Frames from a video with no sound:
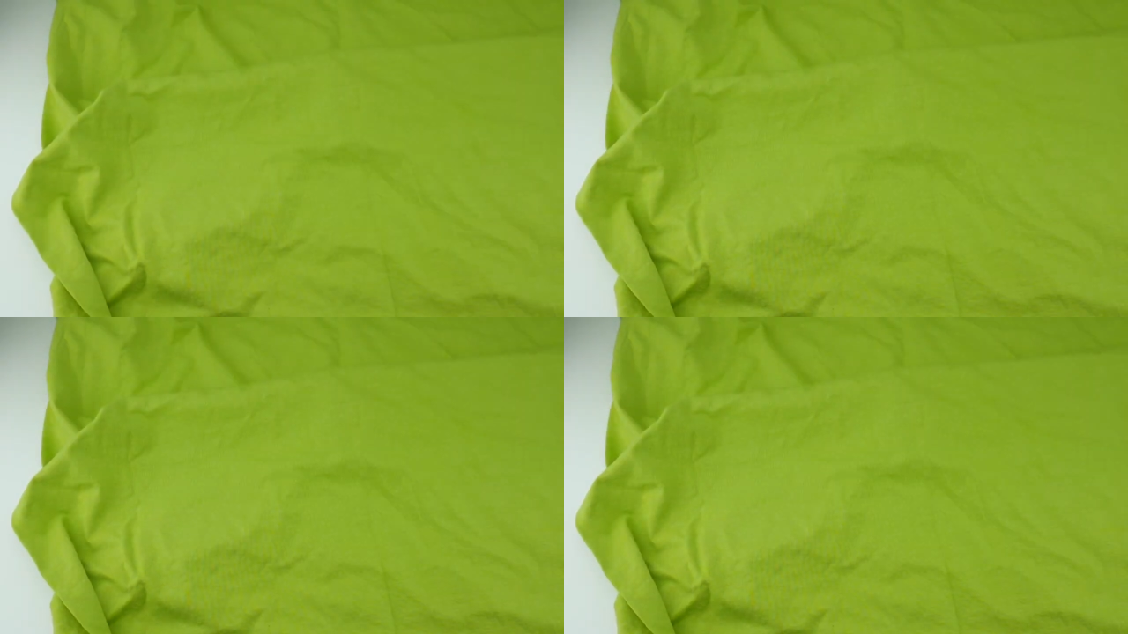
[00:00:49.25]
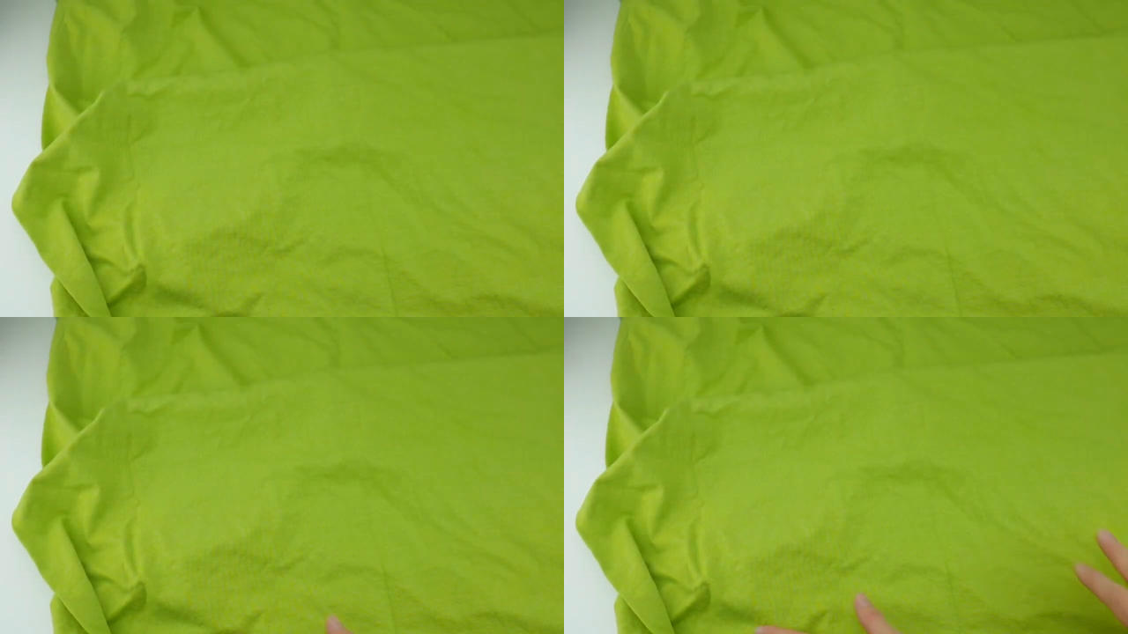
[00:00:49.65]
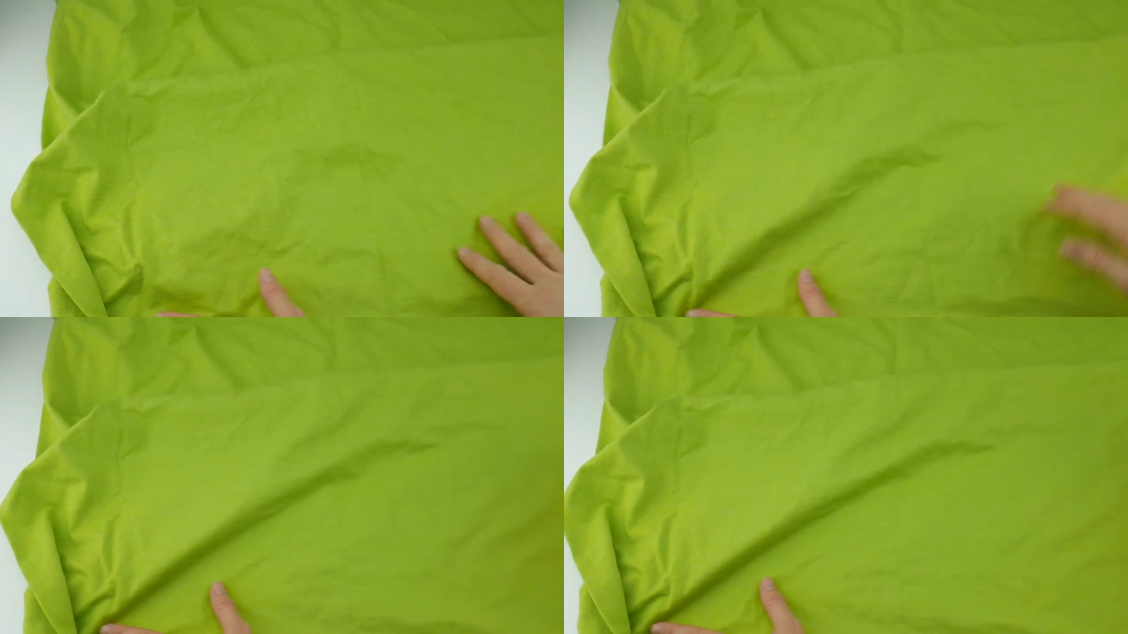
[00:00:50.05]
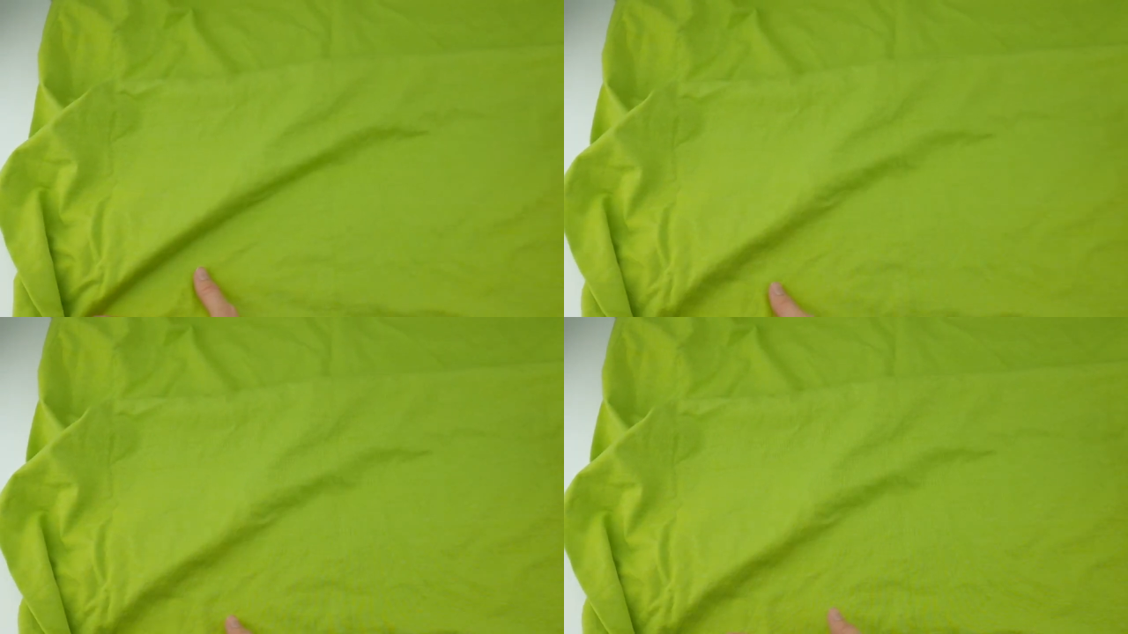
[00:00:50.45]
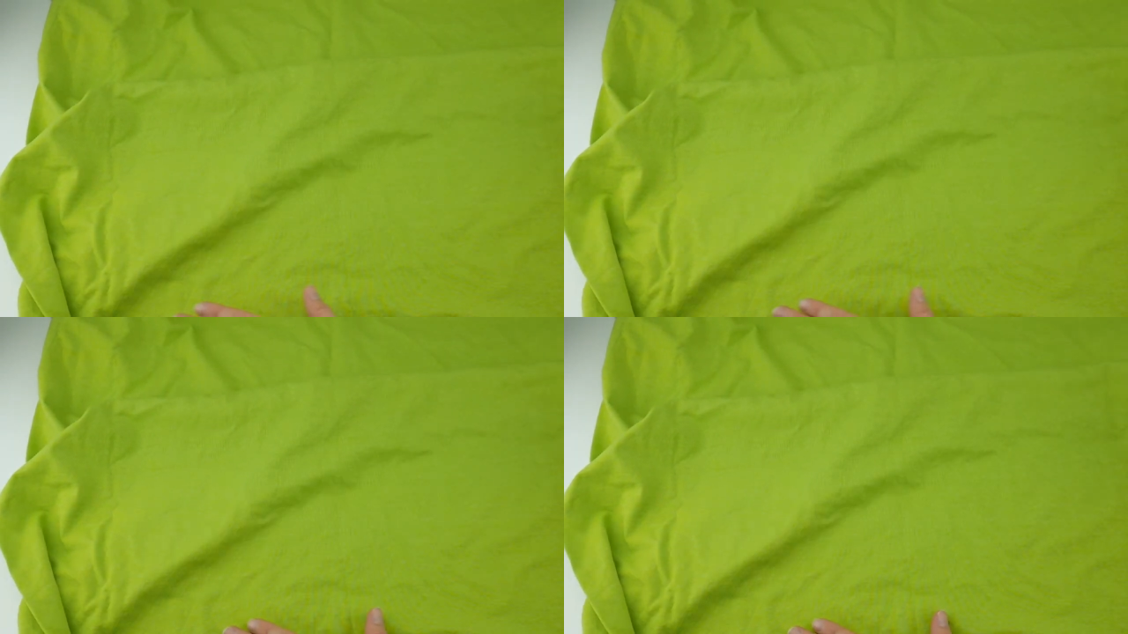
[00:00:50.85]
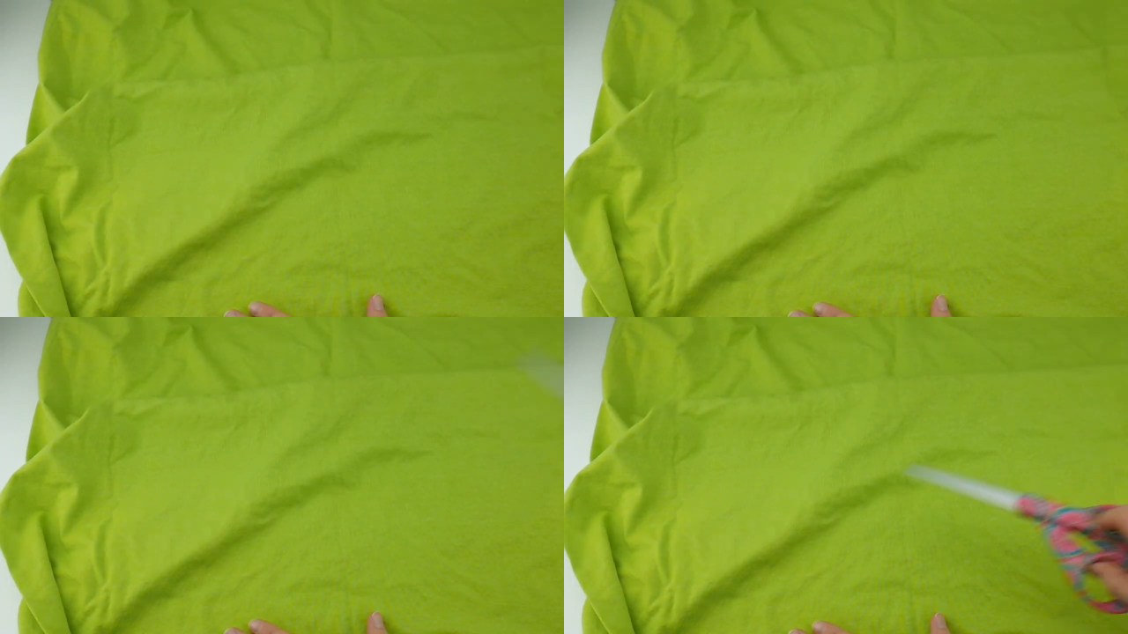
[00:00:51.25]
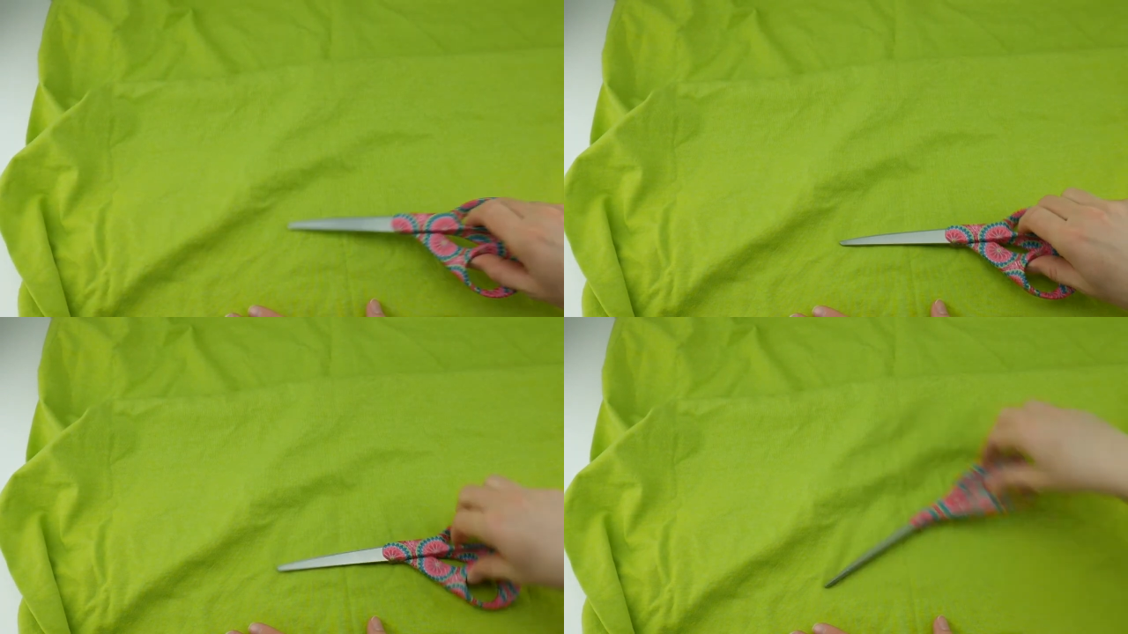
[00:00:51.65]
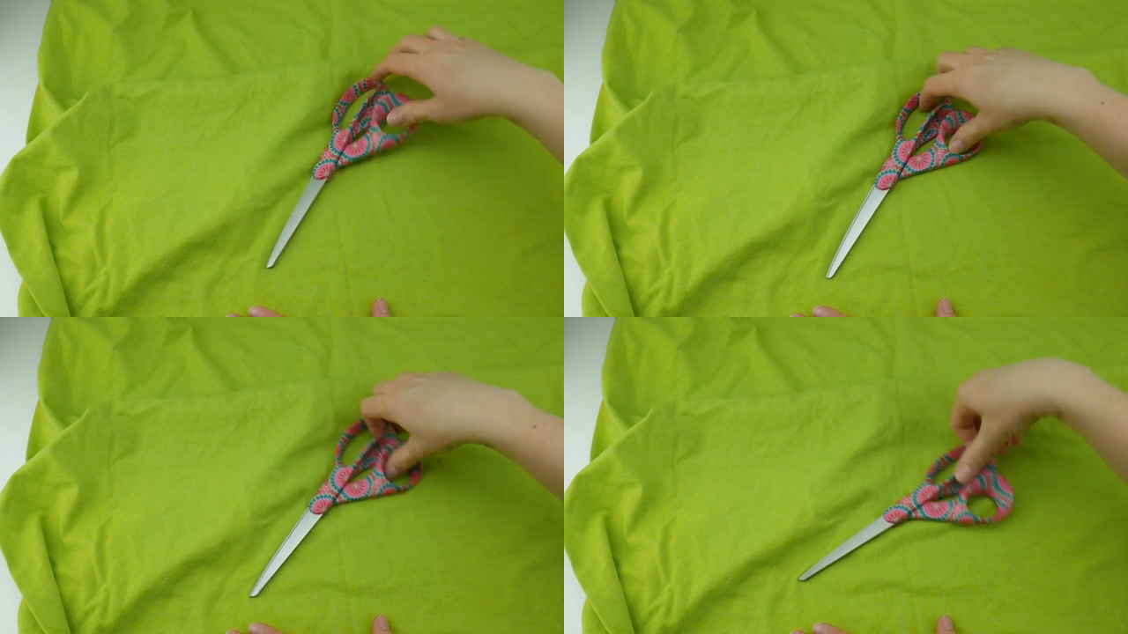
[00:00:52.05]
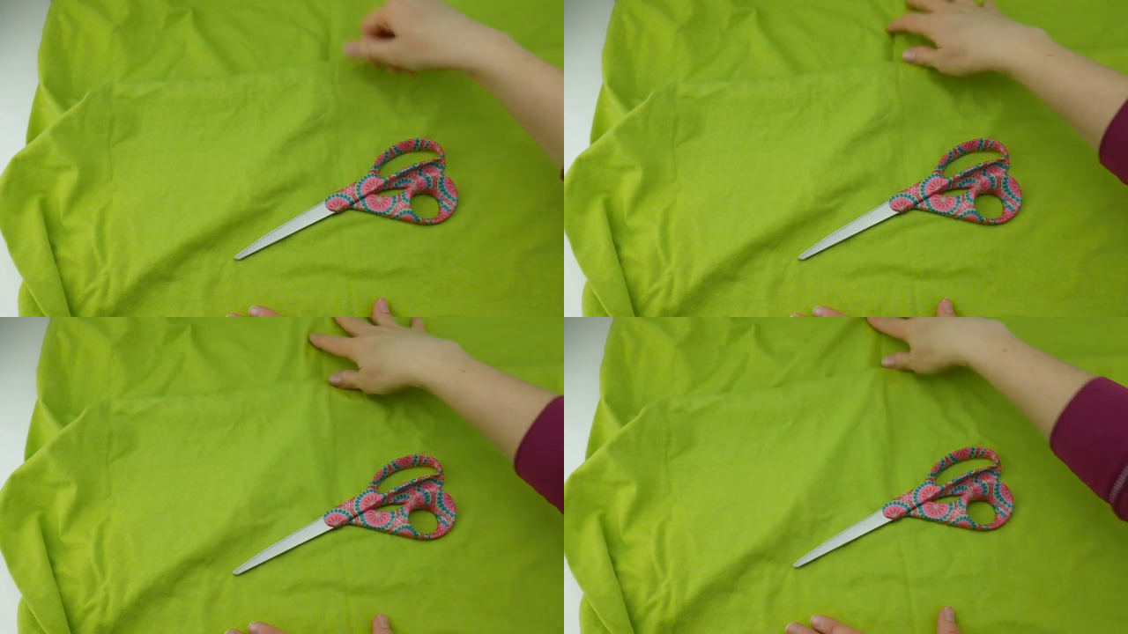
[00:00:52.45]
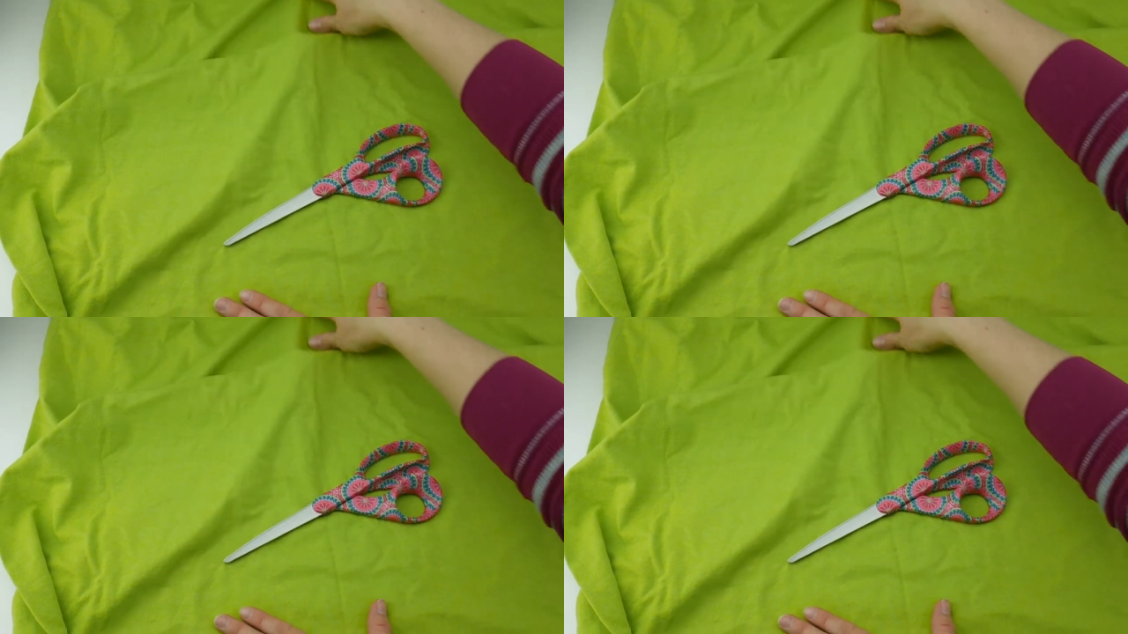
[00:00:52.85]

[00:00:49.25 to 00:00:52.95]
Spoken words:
(no speaker visible)